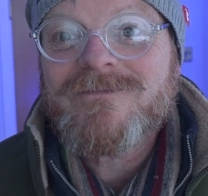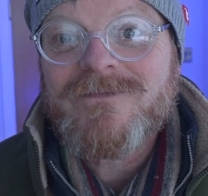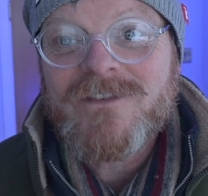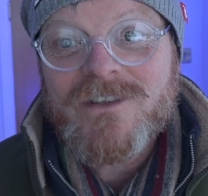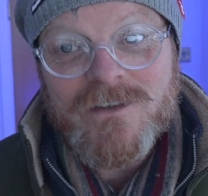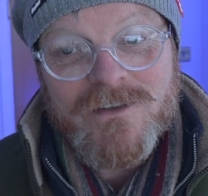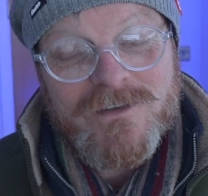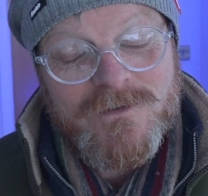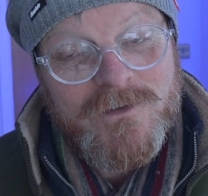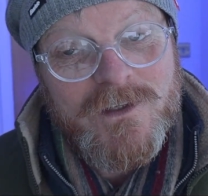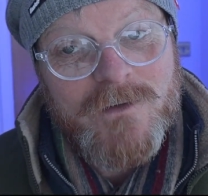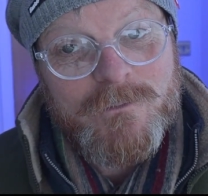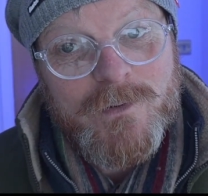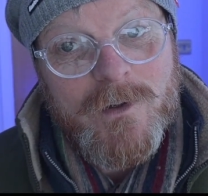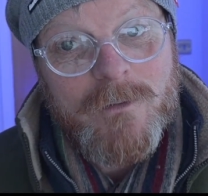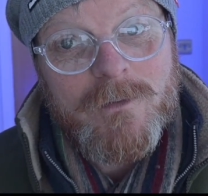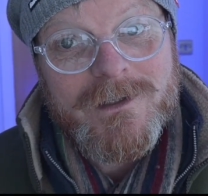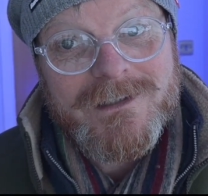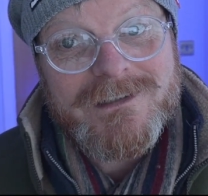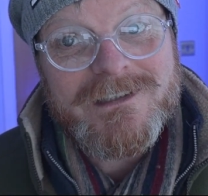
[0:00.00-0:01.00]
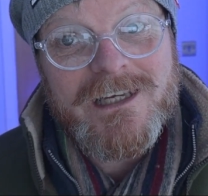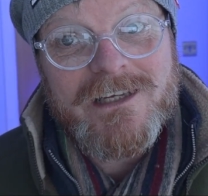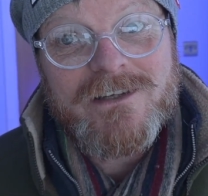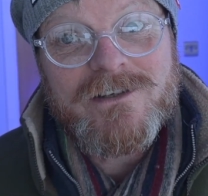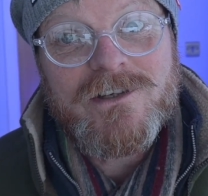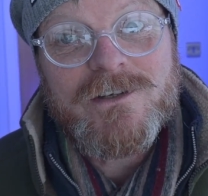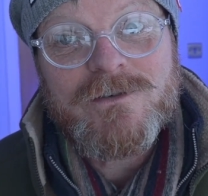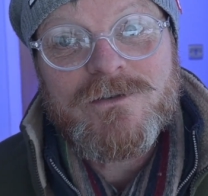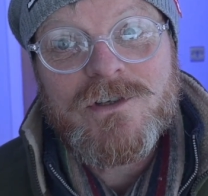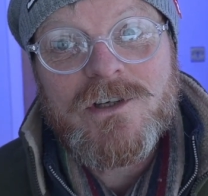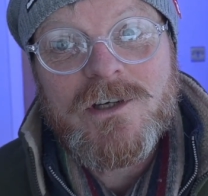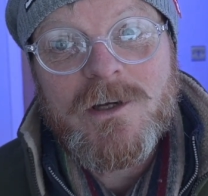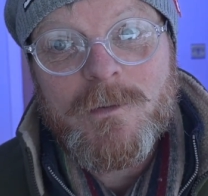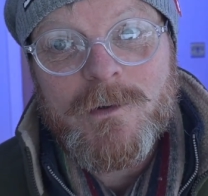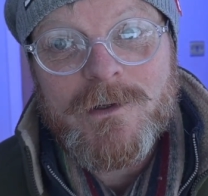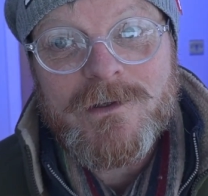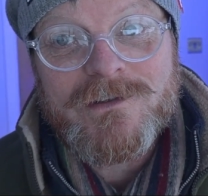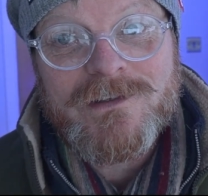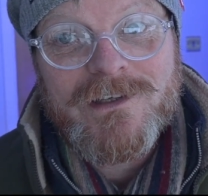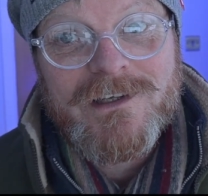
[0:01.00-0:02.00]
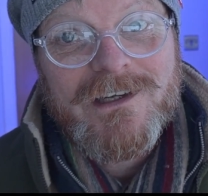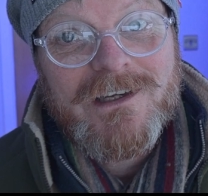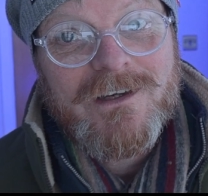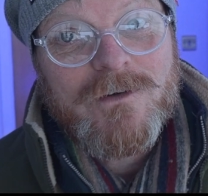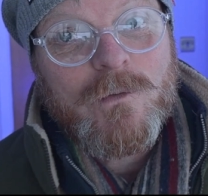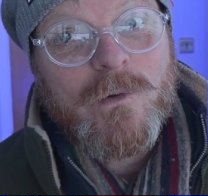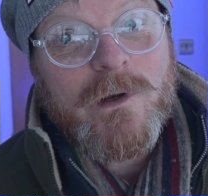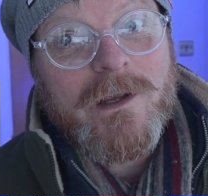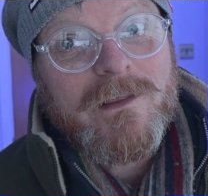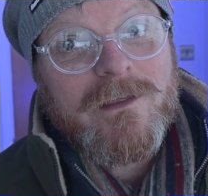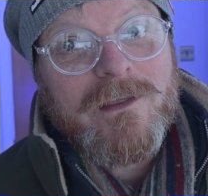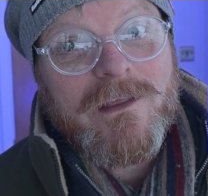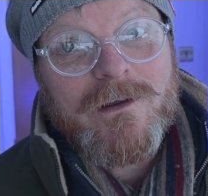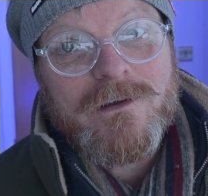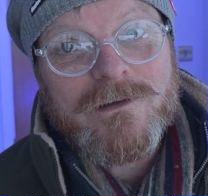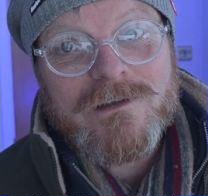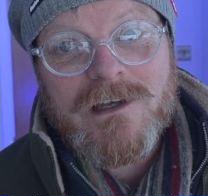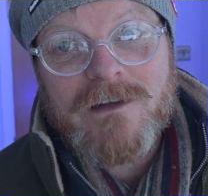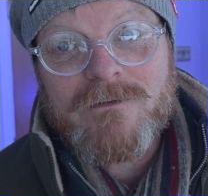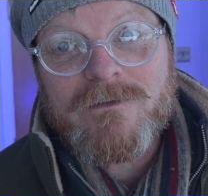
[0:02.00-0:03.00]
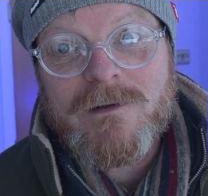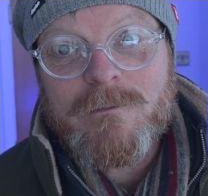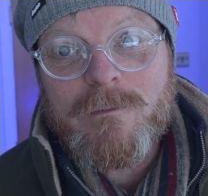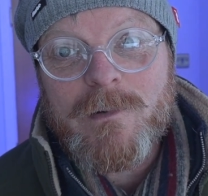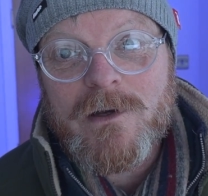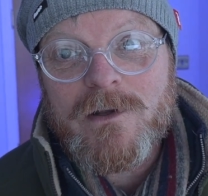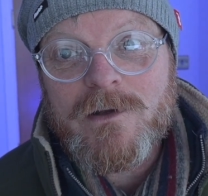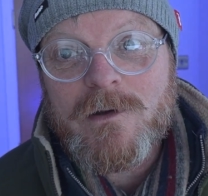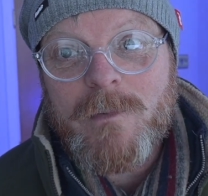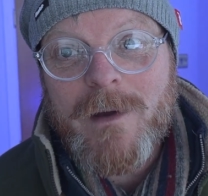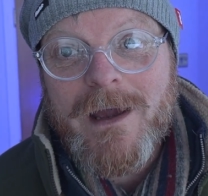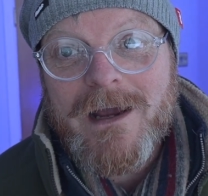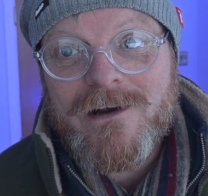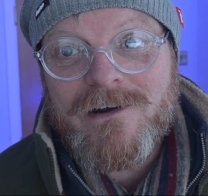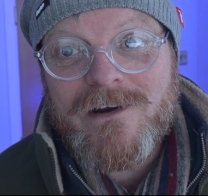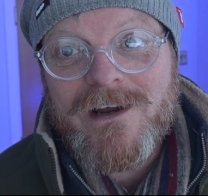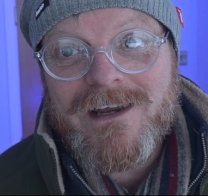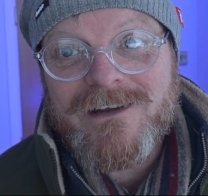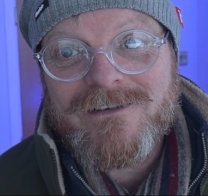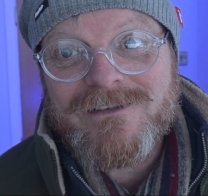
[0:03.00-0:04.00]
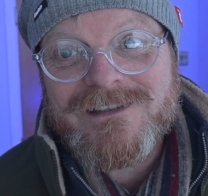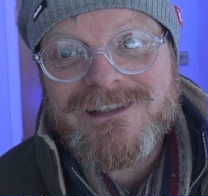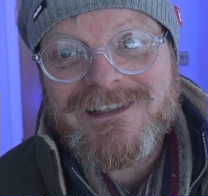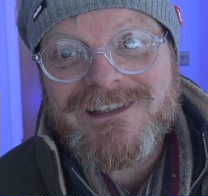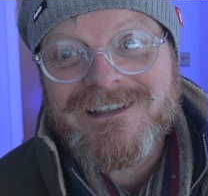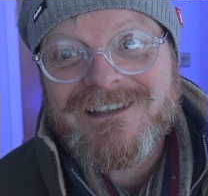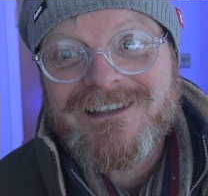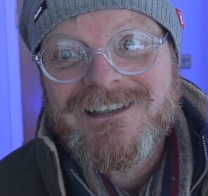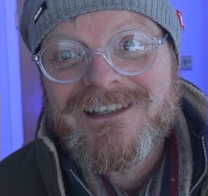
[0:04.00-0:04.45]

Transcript: you've probably seen YouTubers with those lovely blue backgrounds in,